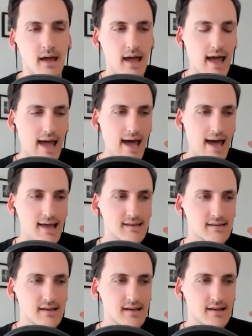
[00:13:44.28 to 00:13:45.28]

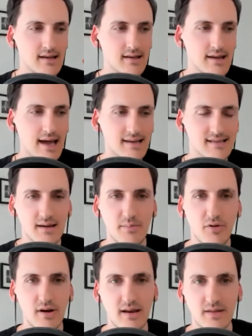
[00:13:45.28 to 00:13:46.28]
And at some
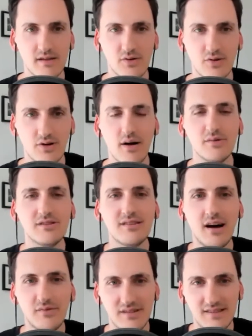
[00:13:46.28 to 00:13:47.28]
point in the talk, I was
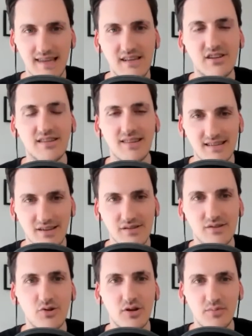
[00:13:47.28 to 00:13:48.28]
I was teaching this. I was
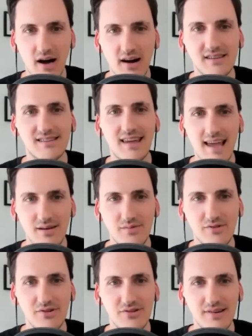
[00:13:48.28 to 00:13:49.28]
talking about
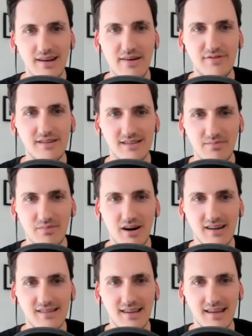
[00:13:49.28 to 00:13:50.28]
unscalable efforts in
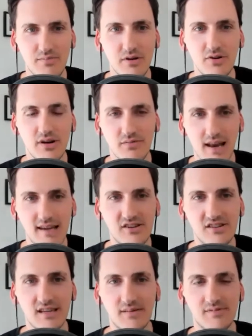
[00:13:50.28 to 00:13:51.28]
marketing and building
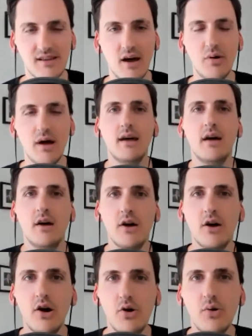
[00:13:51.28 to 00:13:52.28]
relationships. And I went,
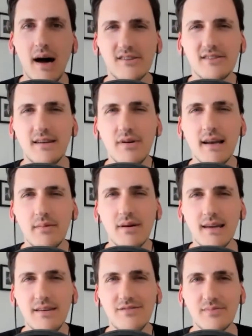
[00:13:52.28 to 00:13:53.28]
who actually really
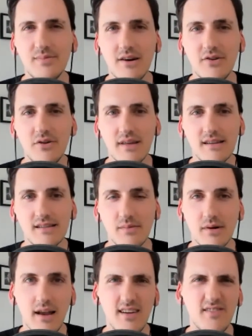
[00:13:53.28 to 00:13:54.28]
believes me, or who thinks
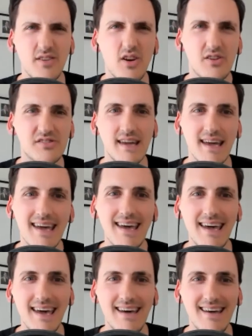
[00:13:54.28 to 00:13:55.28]
I'm kind of full of shit
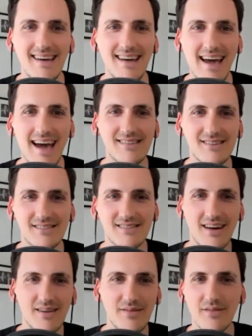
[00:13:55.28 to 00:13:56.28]
here and just
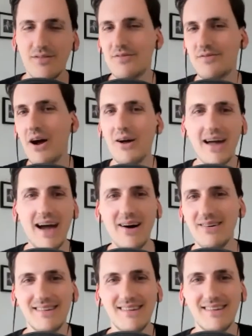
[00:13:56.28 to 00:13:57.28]
kind of throwing
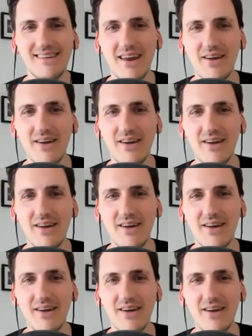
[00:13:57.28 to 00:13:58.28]
out, you know,
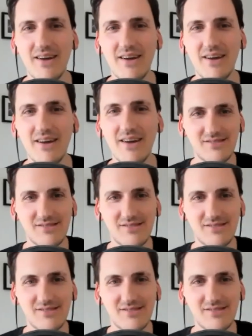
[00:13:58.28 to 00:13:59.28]
niceties and
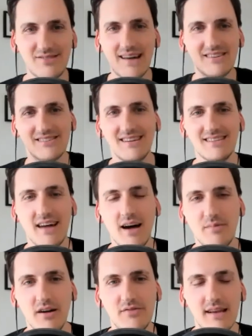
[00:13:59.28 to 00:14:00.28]
strategies that I might
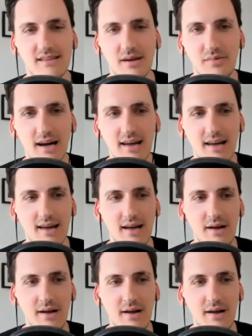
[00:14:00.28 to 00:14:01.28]
have read somewhere?
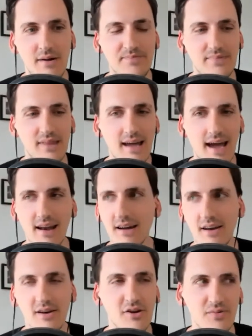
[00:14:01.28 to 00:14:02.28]
And I kind of
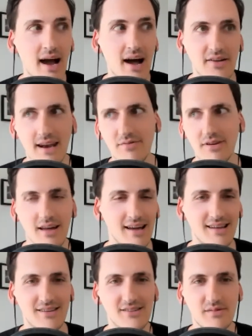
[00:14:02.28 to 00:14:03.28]
looked around and everyone like
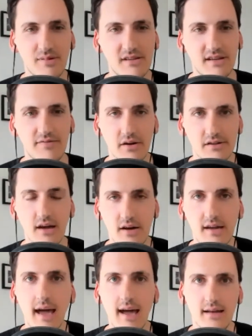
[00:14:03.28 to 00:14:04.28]
looked a bit shifty. I was like,
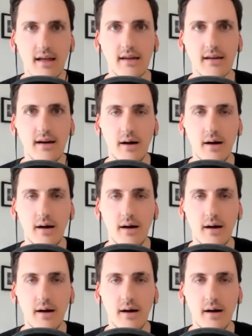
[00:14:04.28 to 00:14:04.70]
okay, like I'm